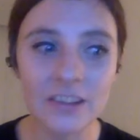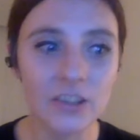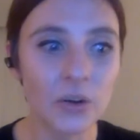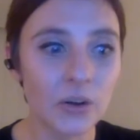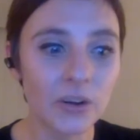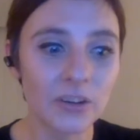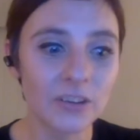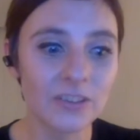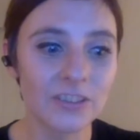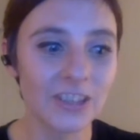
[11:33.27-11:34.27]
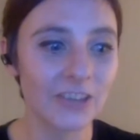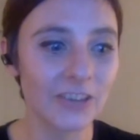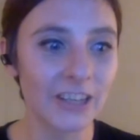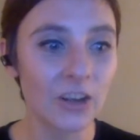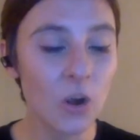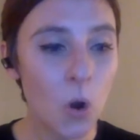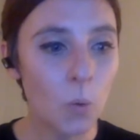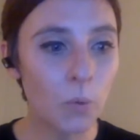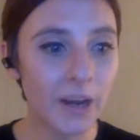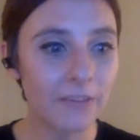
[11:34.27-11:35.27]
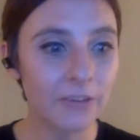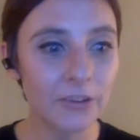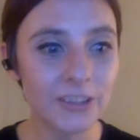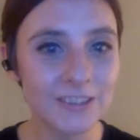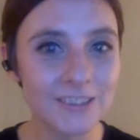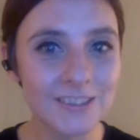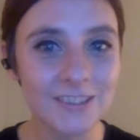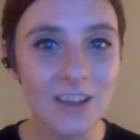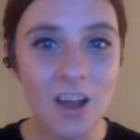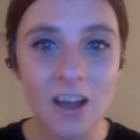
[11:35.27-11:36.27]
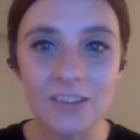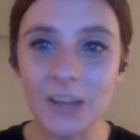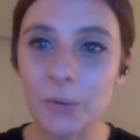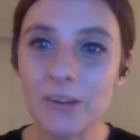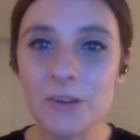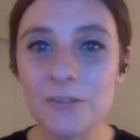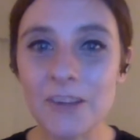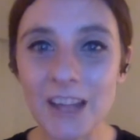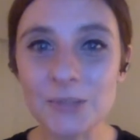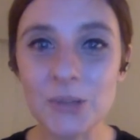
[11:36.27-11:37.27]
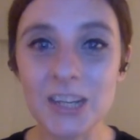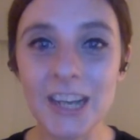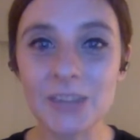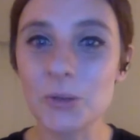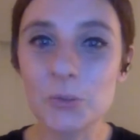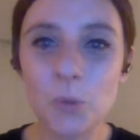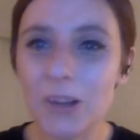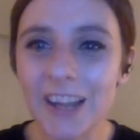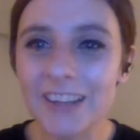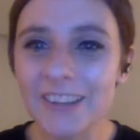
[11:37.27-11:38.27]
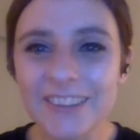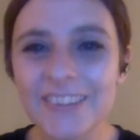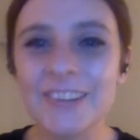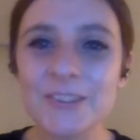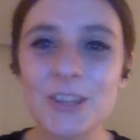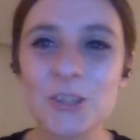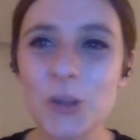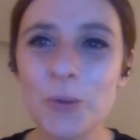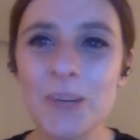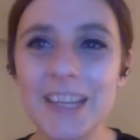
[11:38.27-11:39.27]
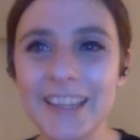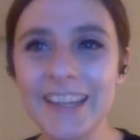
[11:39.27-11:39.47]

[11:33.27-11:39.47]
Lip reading: like you're like whatever your fans would connect with. What like there's so many